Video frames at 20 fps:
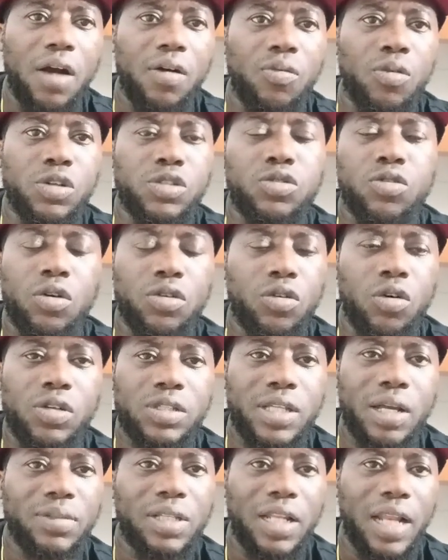was gone or
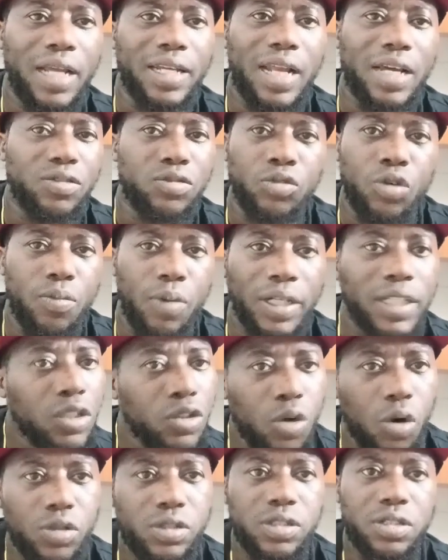something like that, nobody
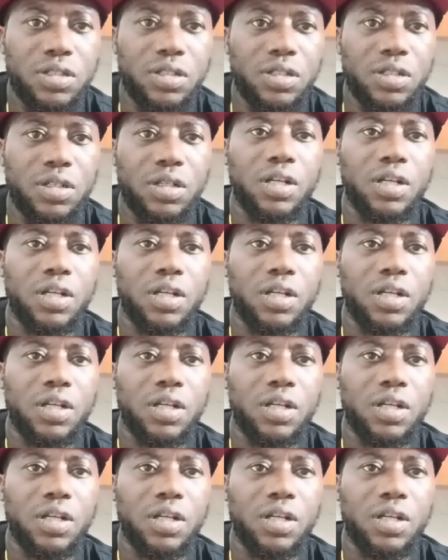knows.